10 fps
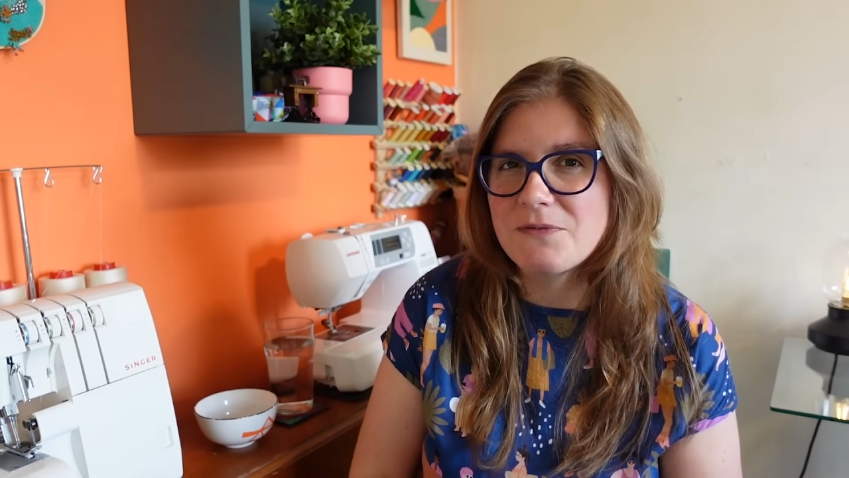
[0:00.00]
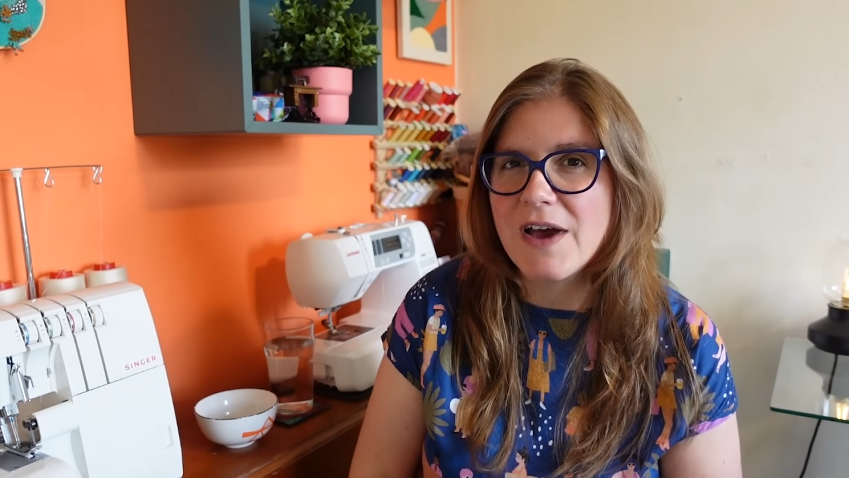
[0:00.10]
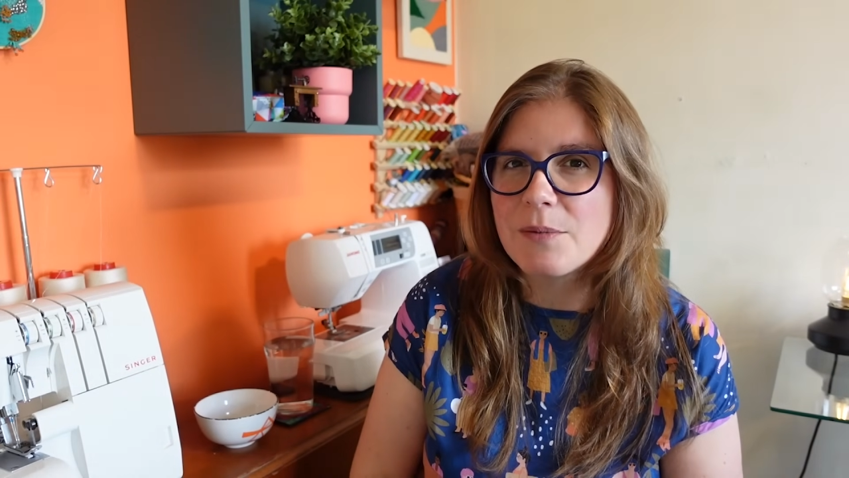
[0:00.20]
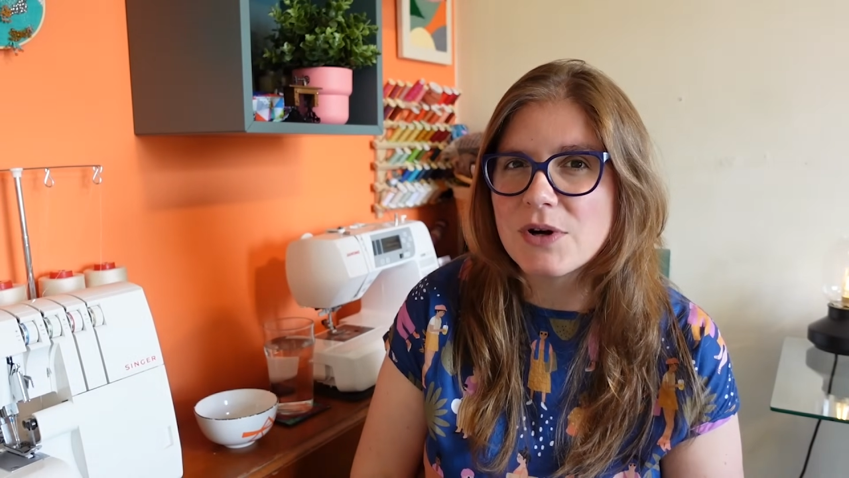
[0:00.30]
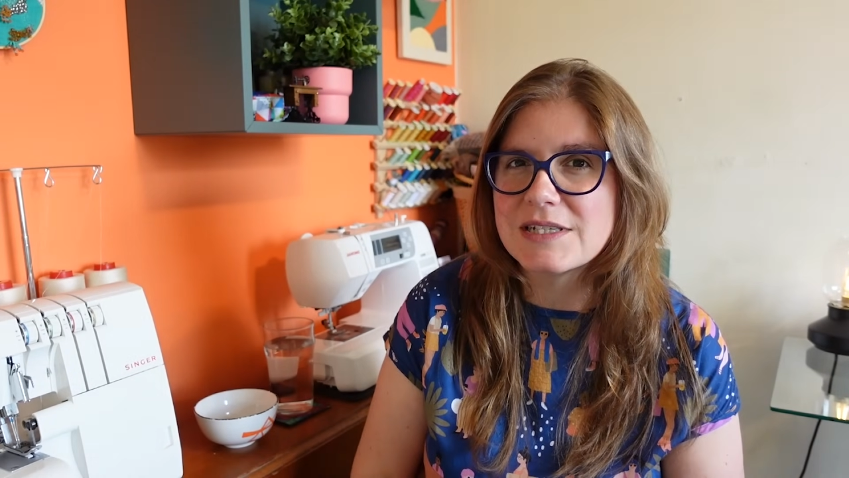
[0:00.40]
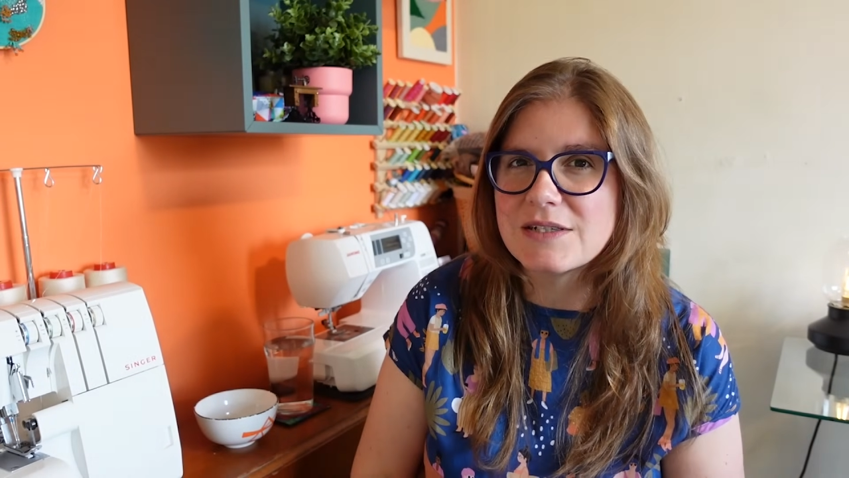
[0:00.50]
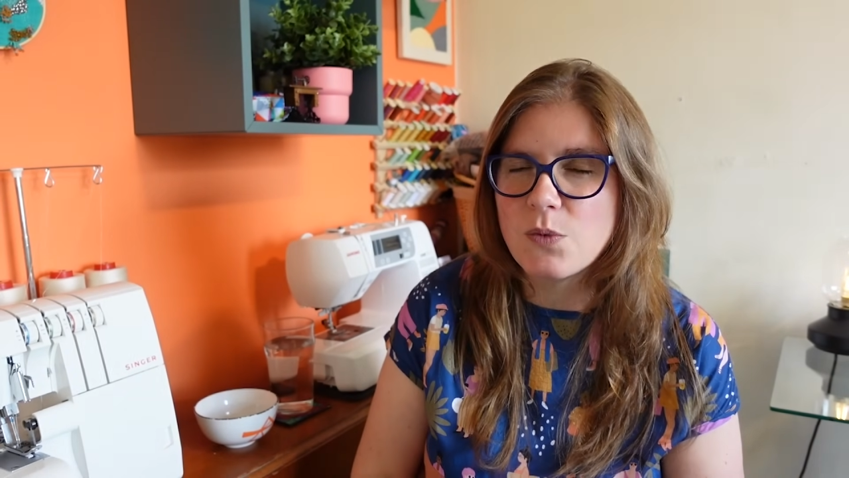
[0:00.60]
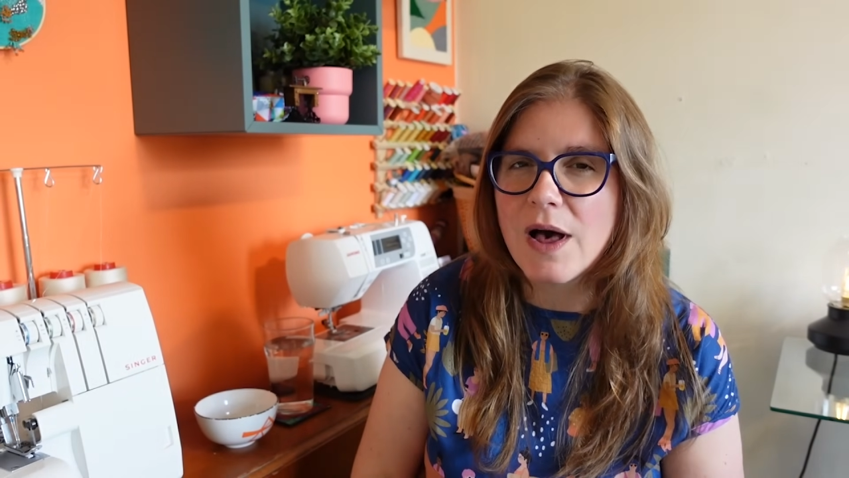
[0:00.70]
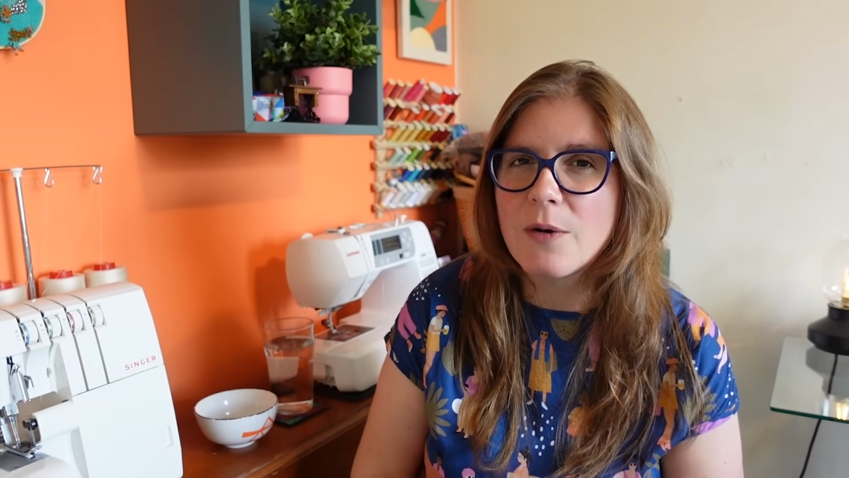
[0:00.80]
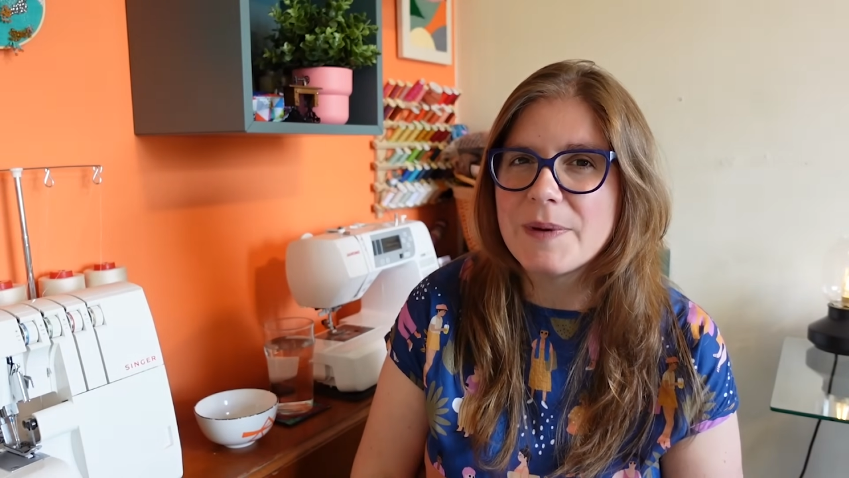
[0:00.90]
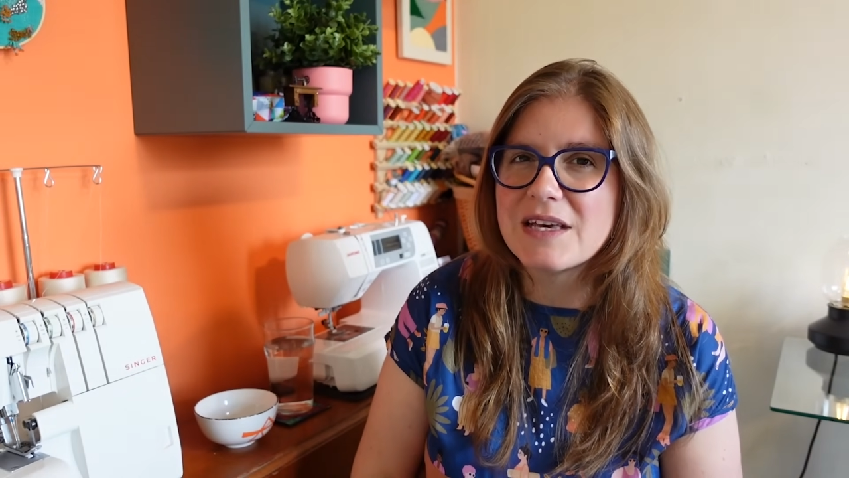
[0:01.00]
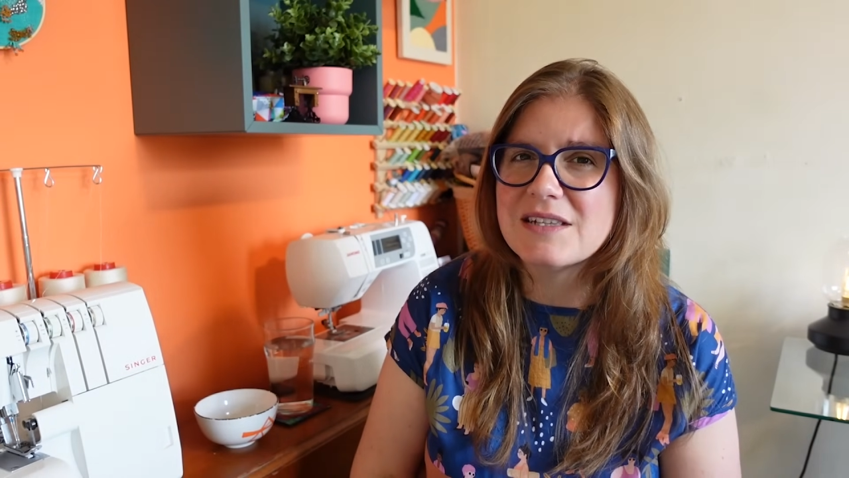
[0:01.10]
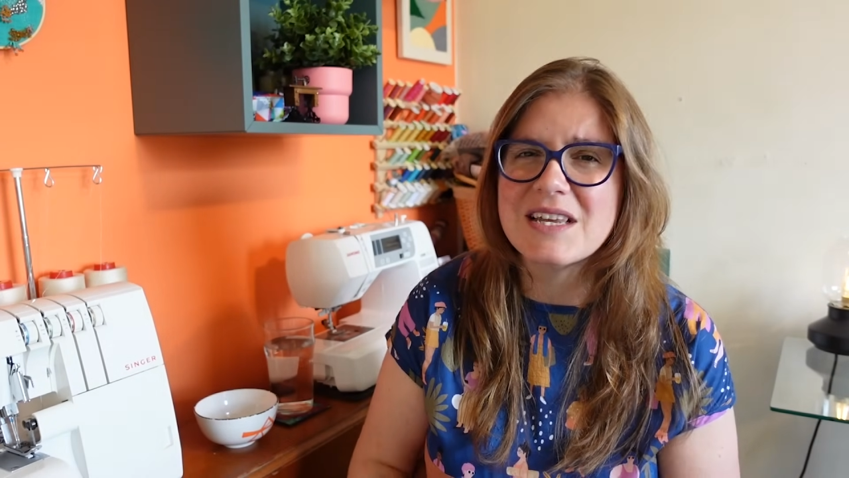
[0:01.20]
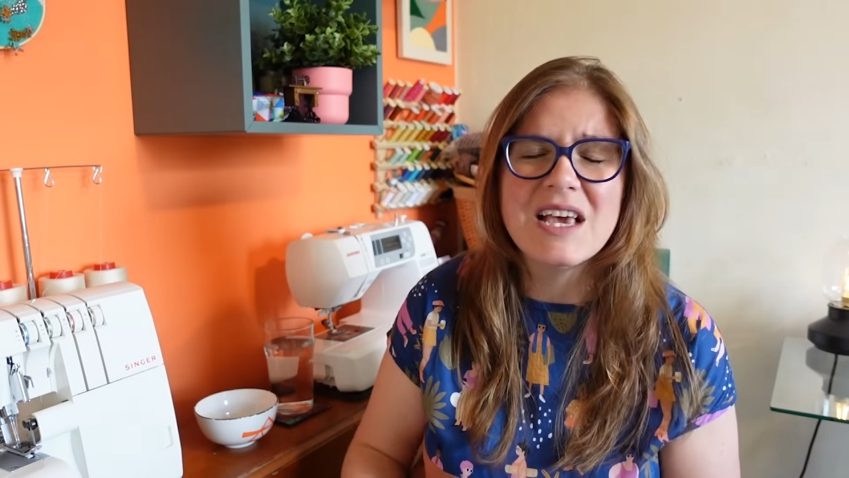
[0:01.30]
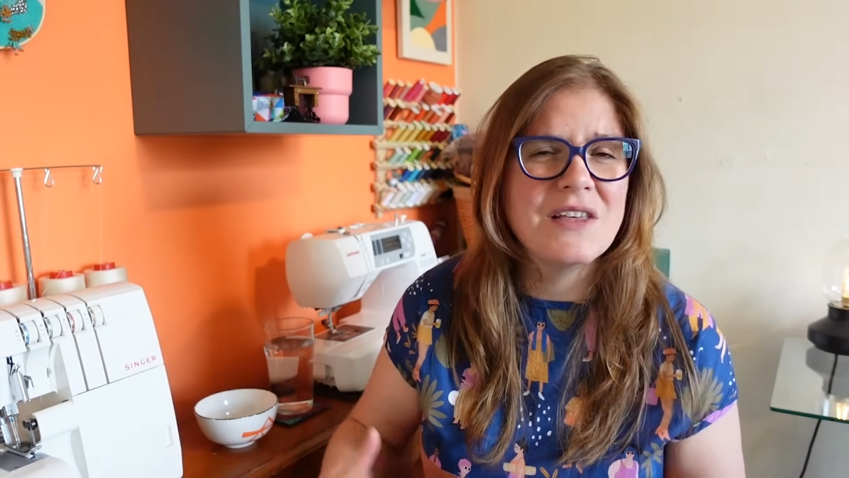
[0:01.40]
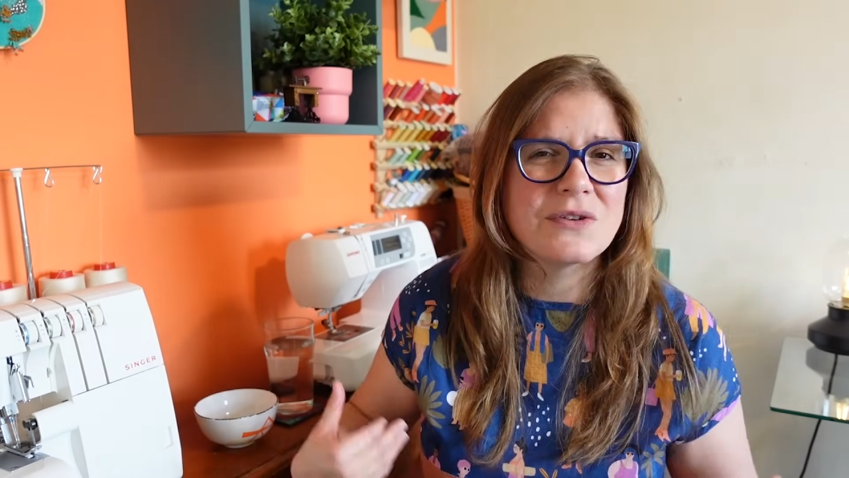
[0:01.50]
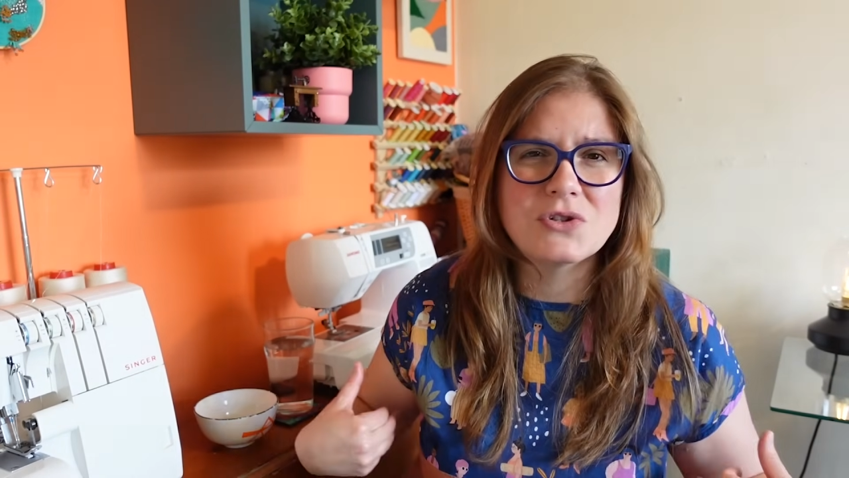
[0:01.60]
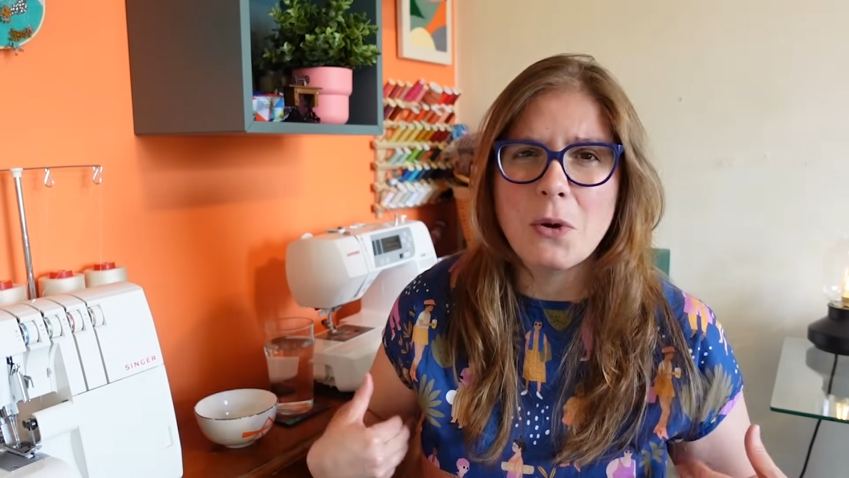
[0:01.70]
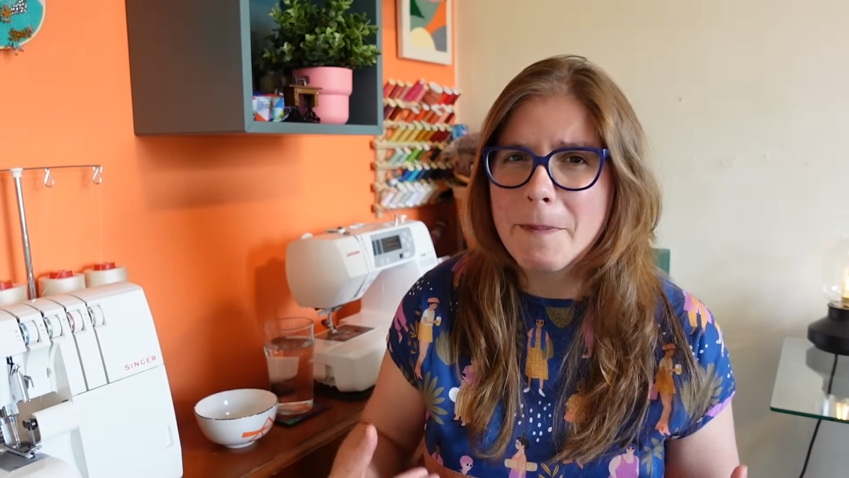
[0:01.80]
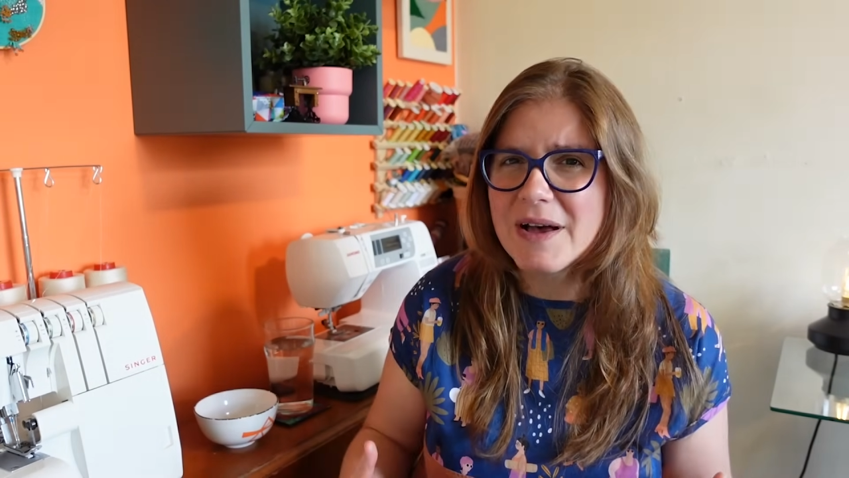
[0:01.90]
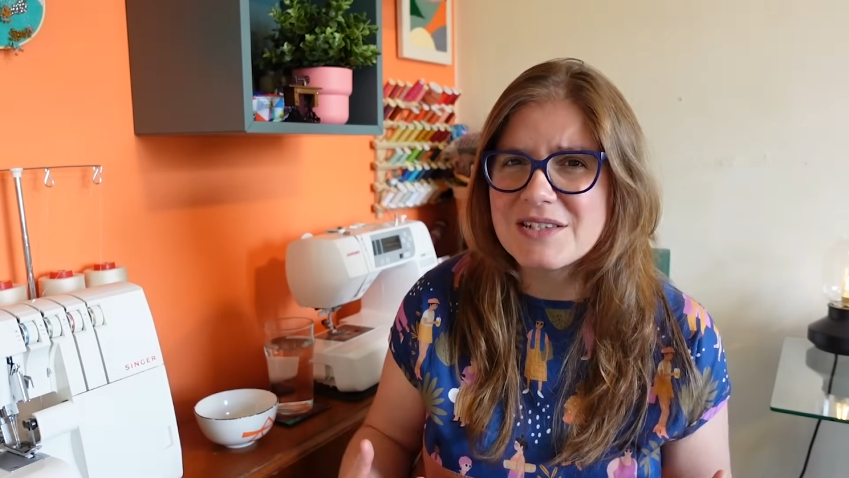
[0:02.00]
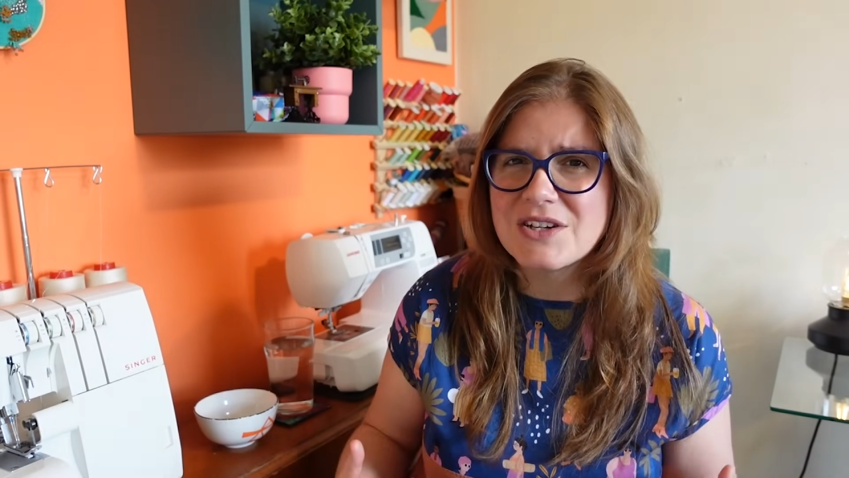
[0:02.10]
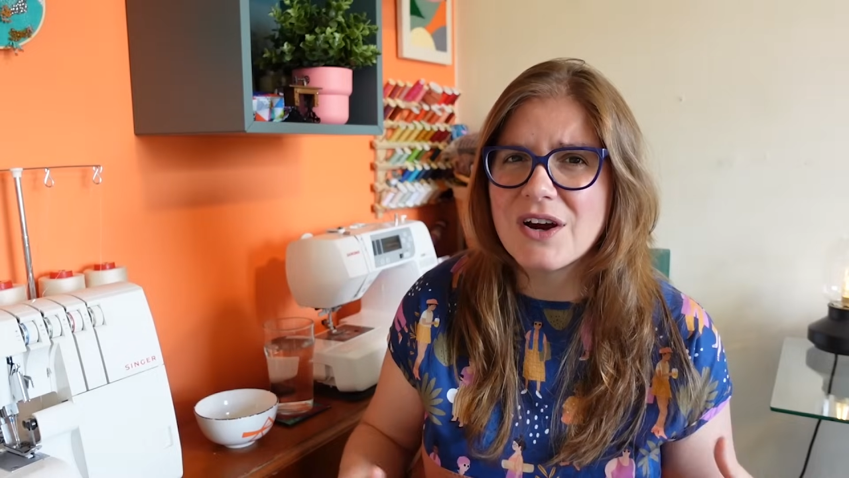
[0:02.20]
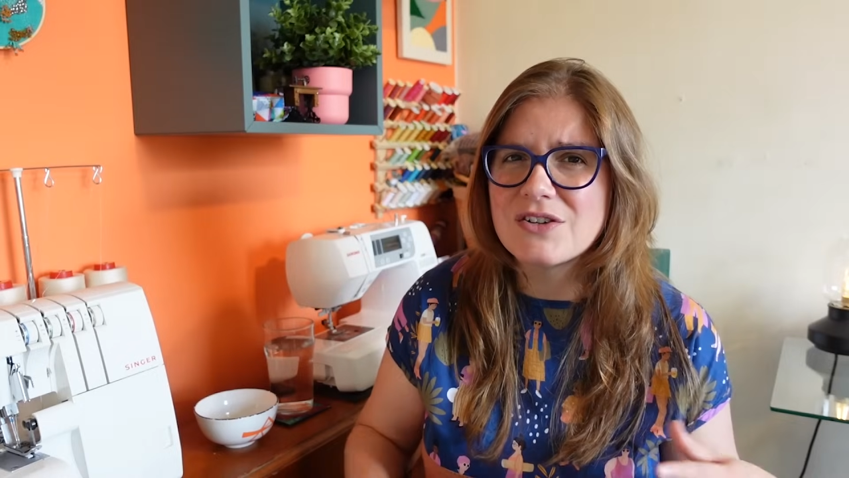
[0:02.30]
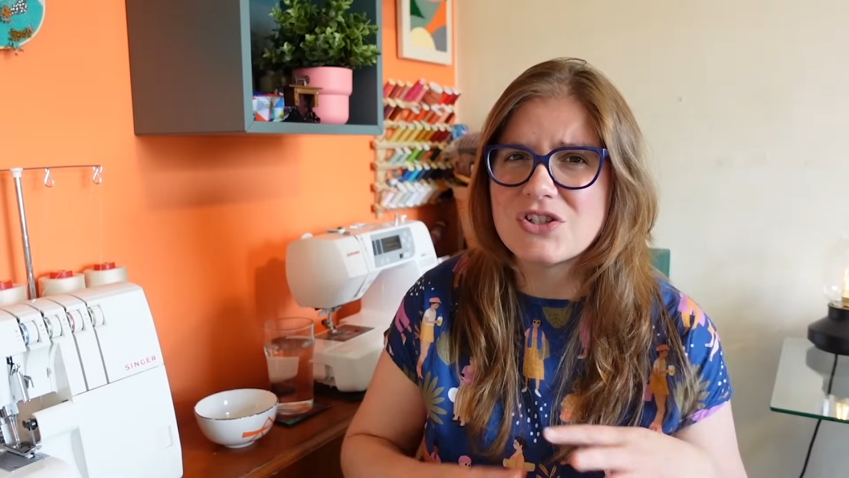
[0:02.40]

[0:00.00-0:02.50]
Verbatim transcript: fabrics as well because there's no bust art,